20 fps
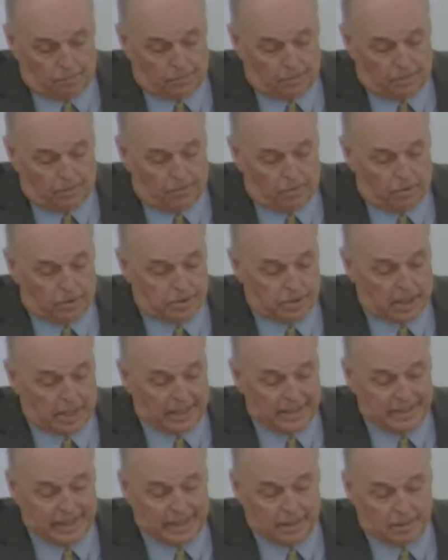Verse
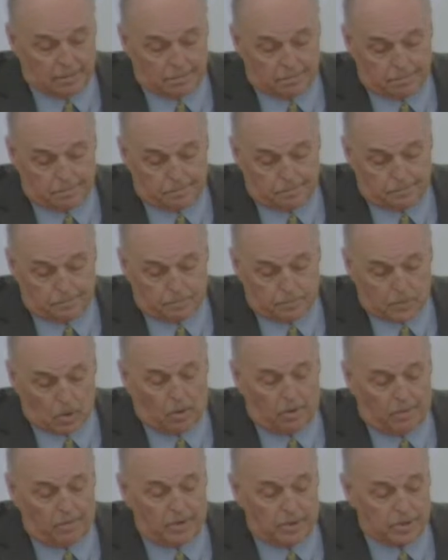19
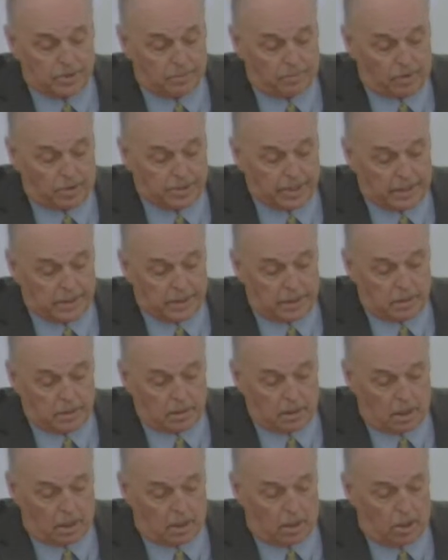well, verse, verse 18.
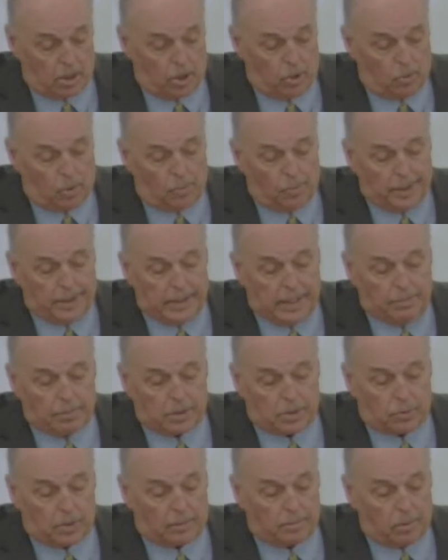You were redeemed with
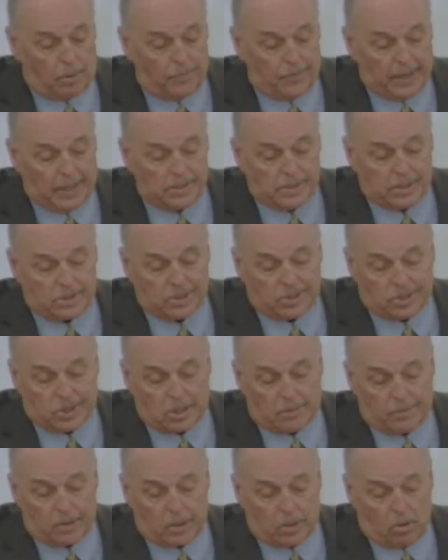corruptible things such as
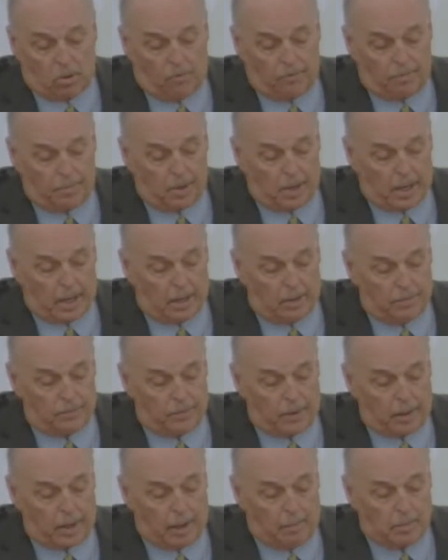silver and gold from your,
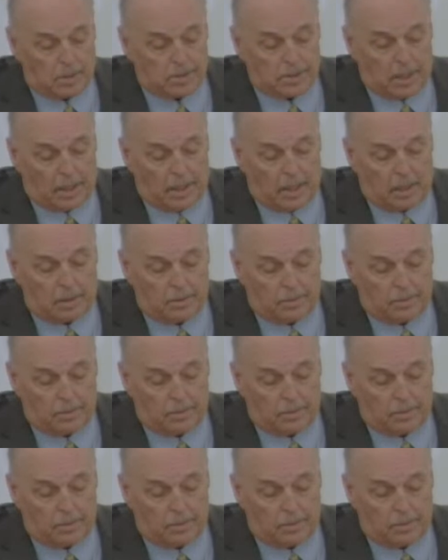from aimless conduct